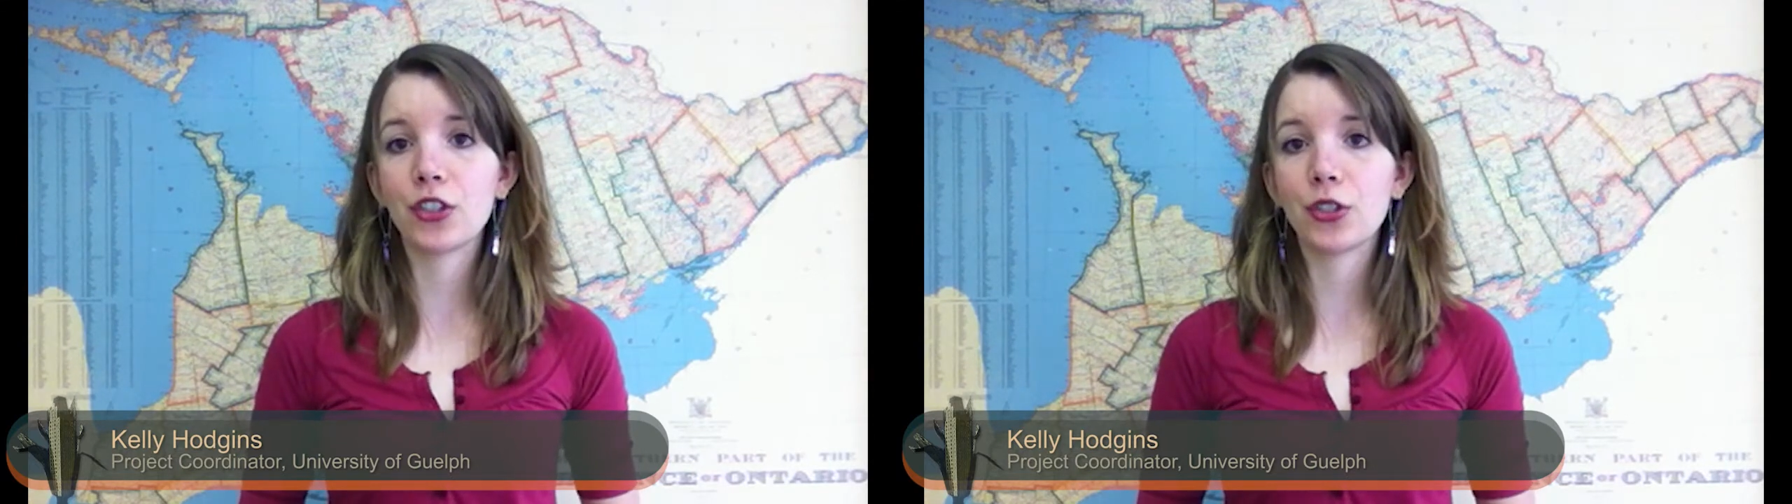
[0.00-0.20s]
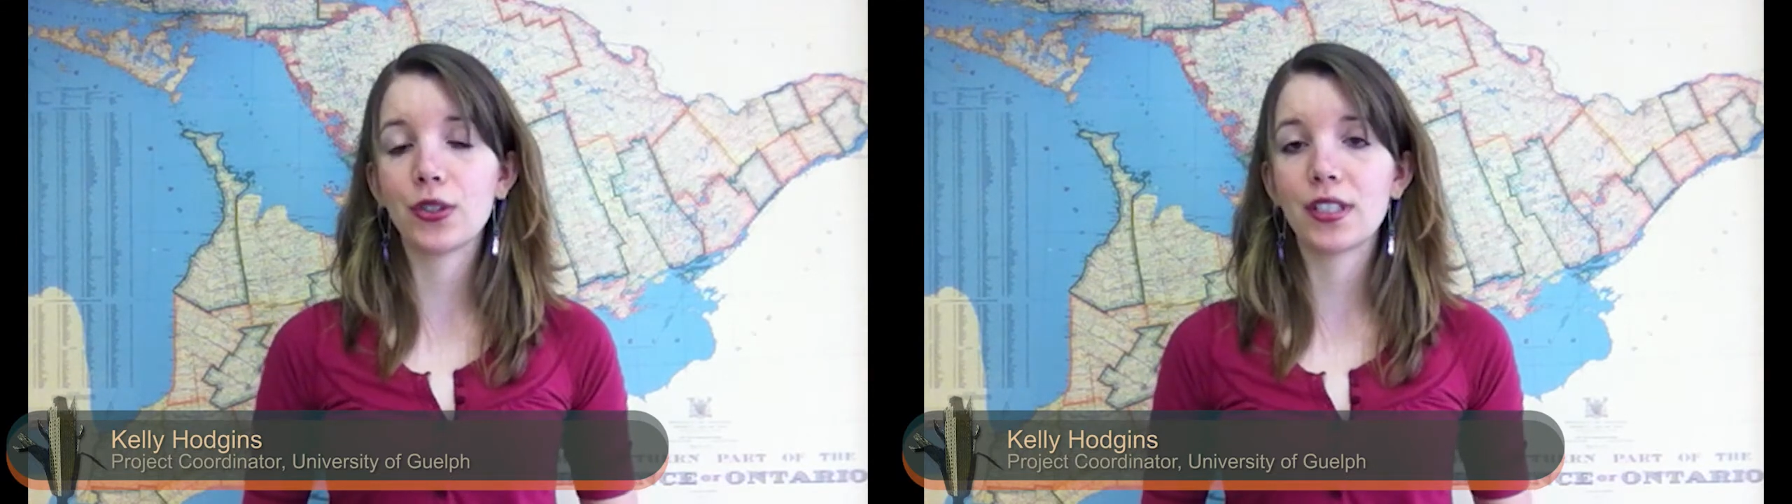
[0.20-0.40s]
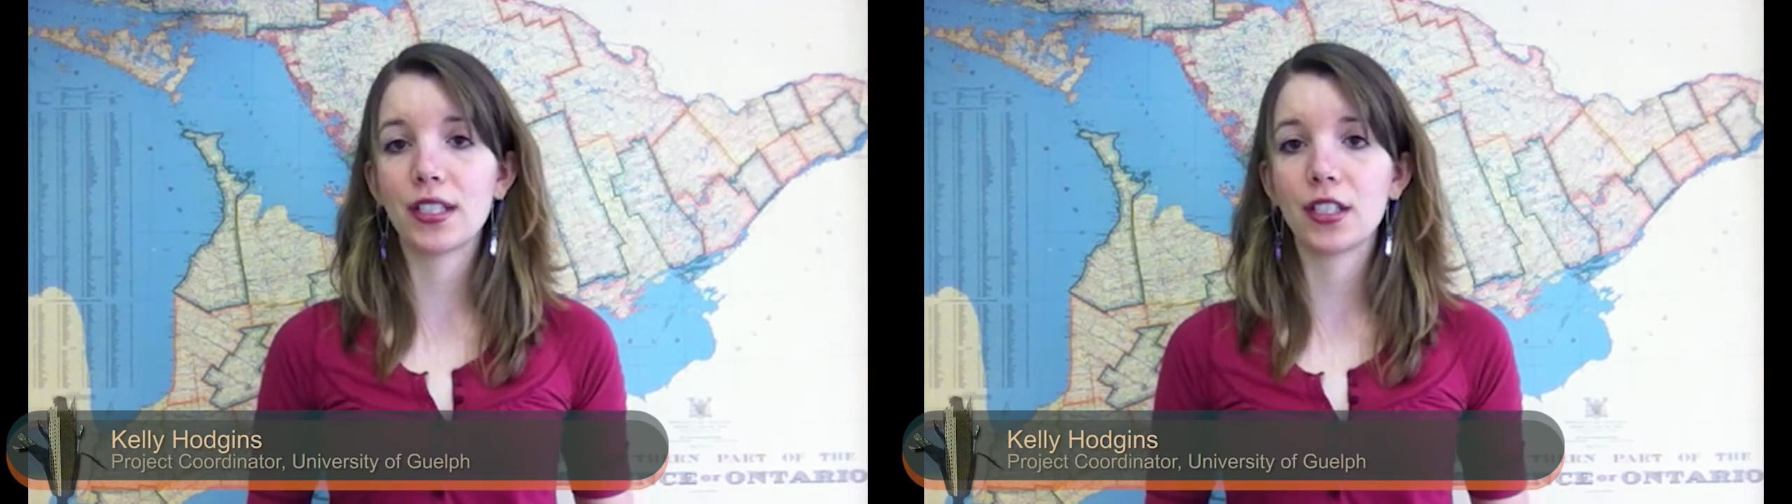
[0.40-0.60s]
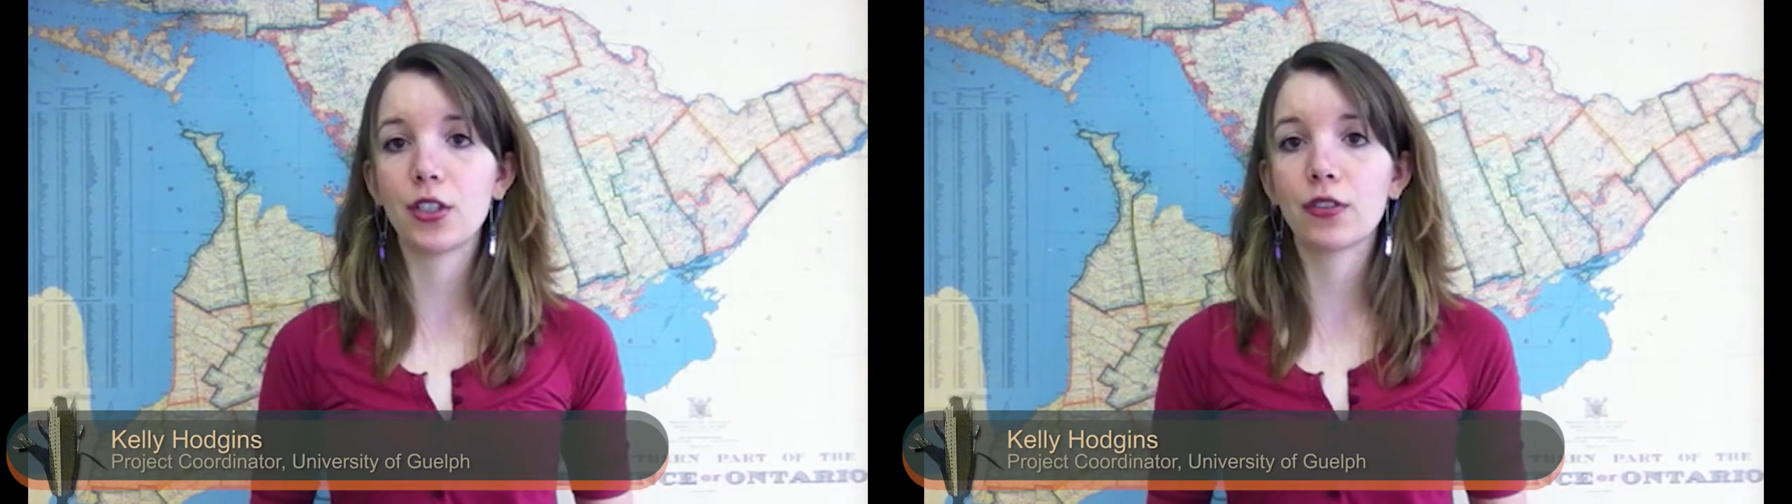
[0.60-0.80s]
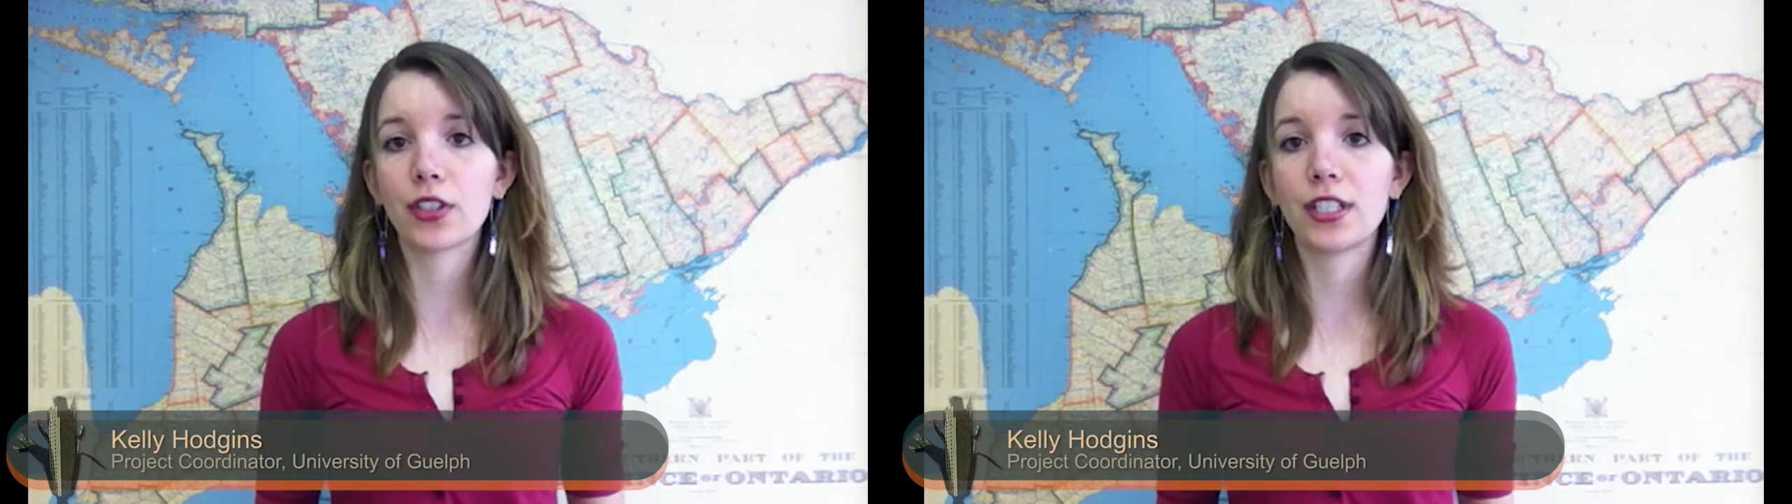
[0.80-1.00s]
students in
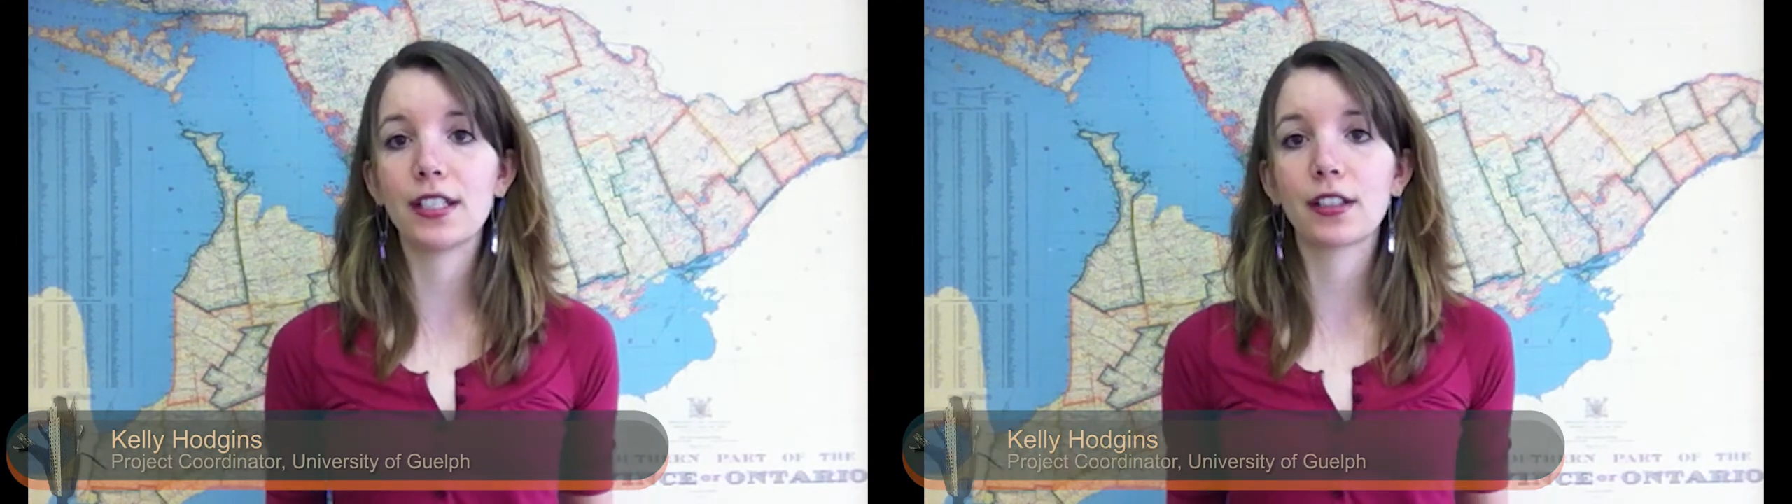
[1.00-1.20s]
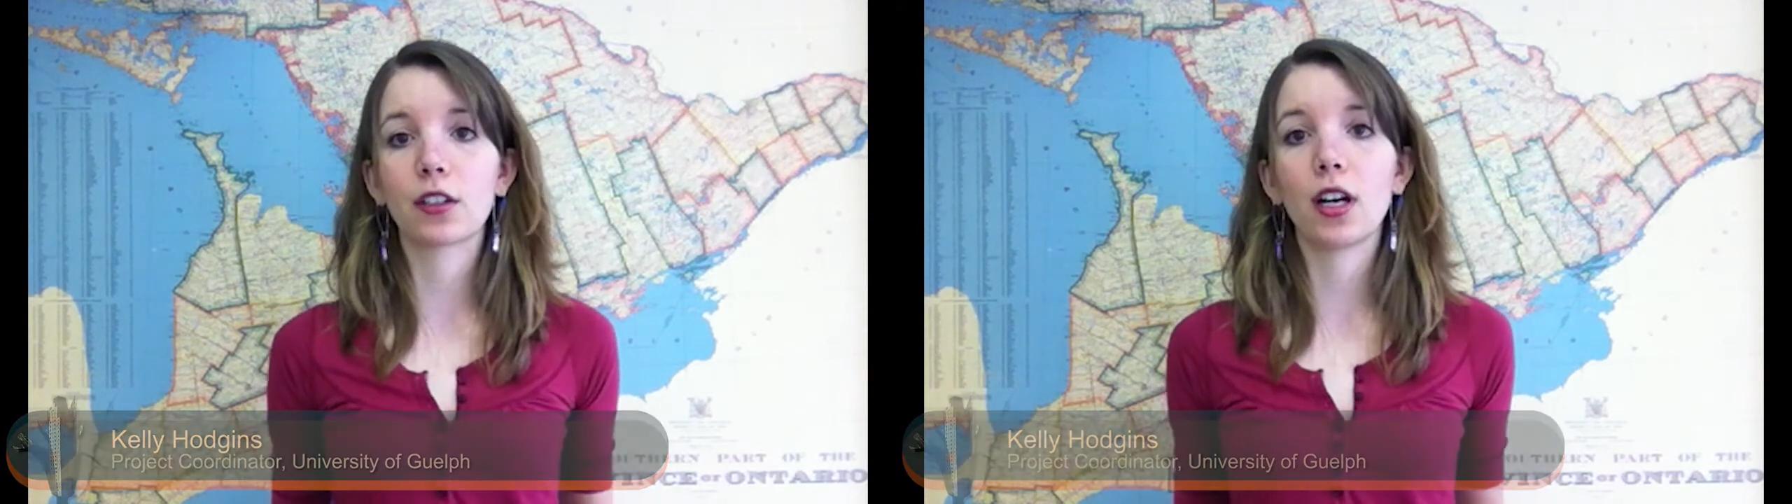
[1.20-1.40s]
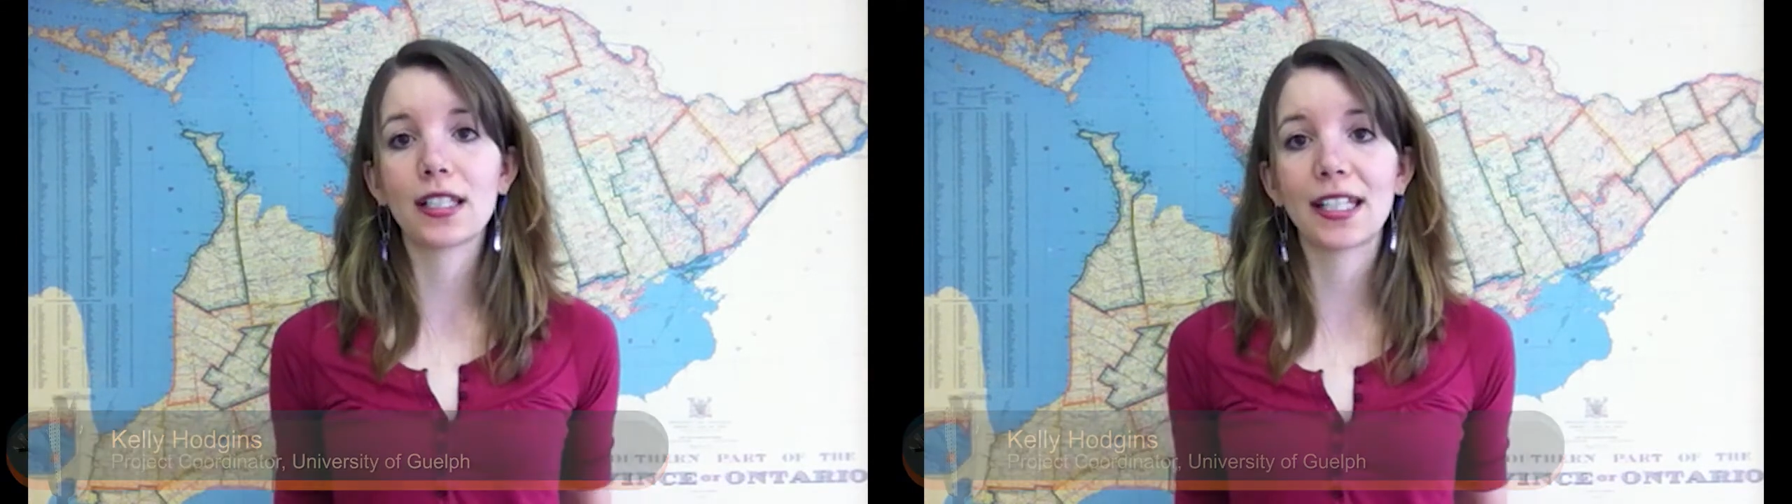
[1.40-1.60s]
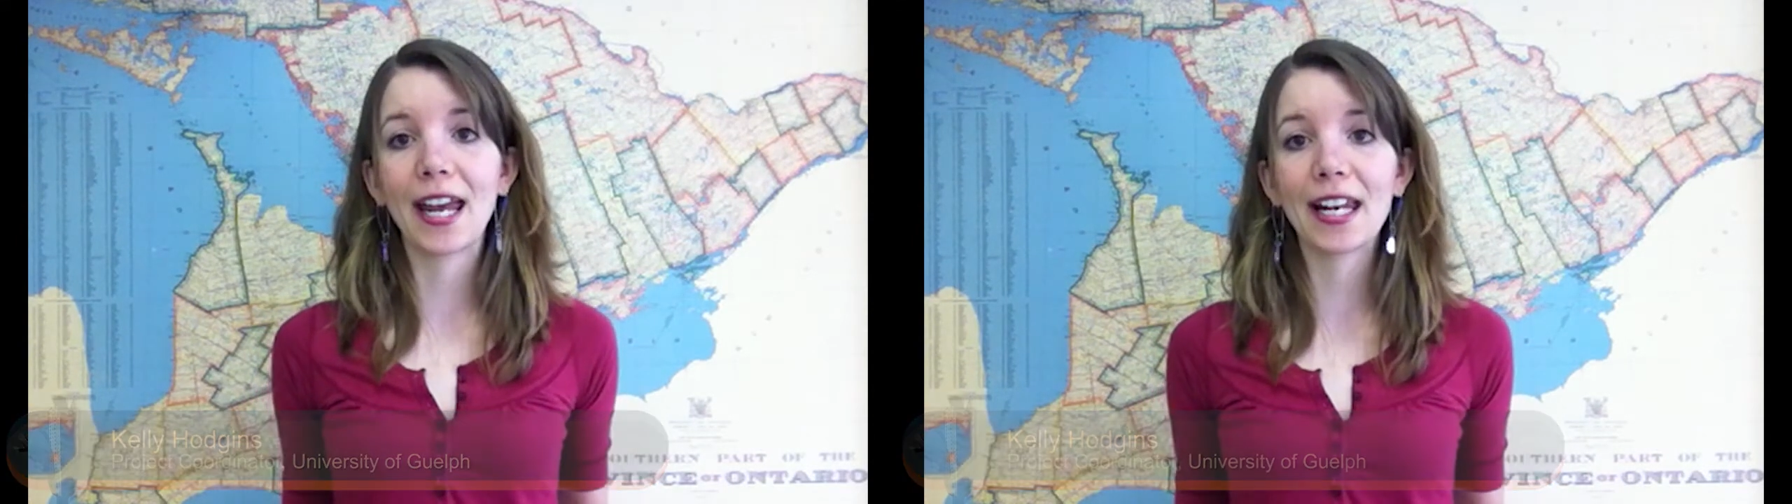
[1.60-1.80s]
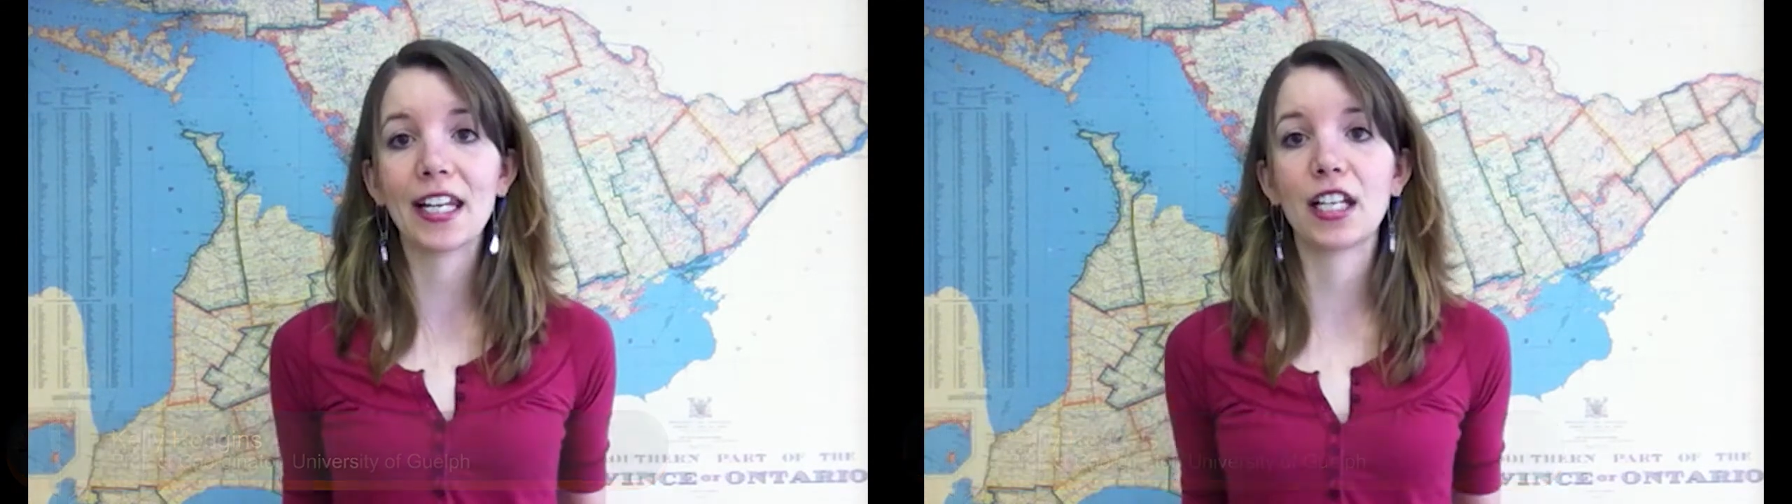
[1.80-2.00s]
universities across
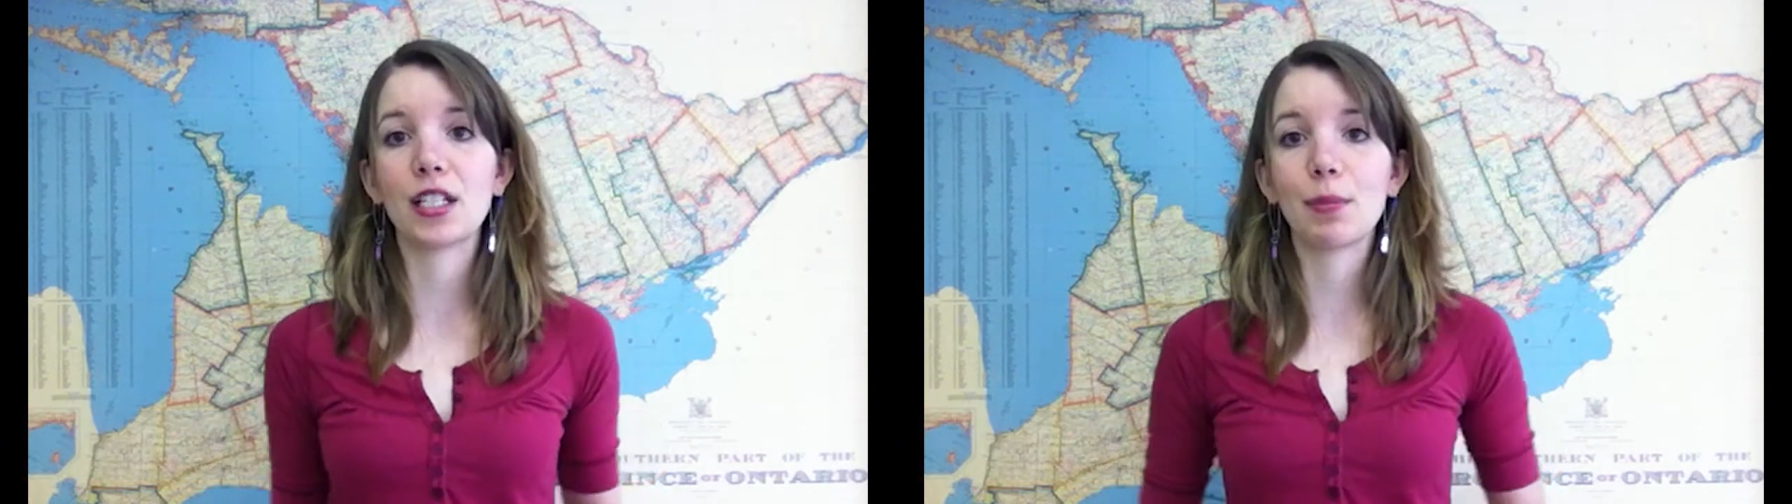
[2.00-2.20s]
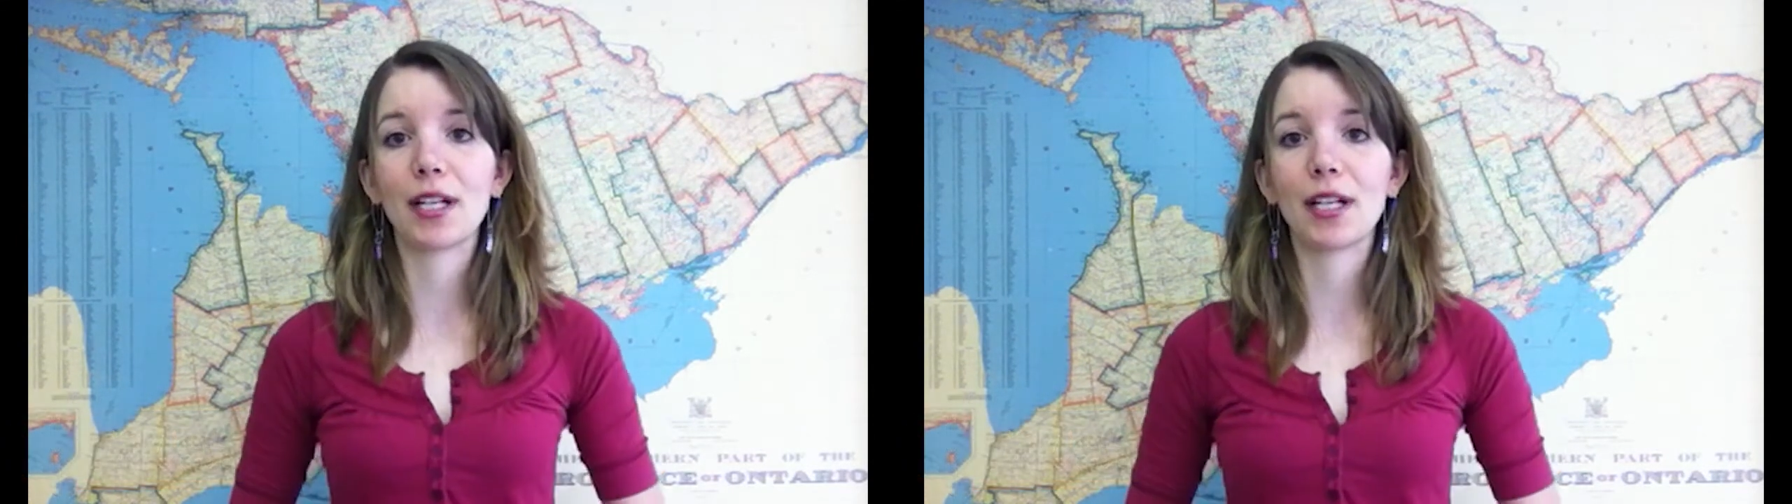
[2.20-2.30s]
Canada to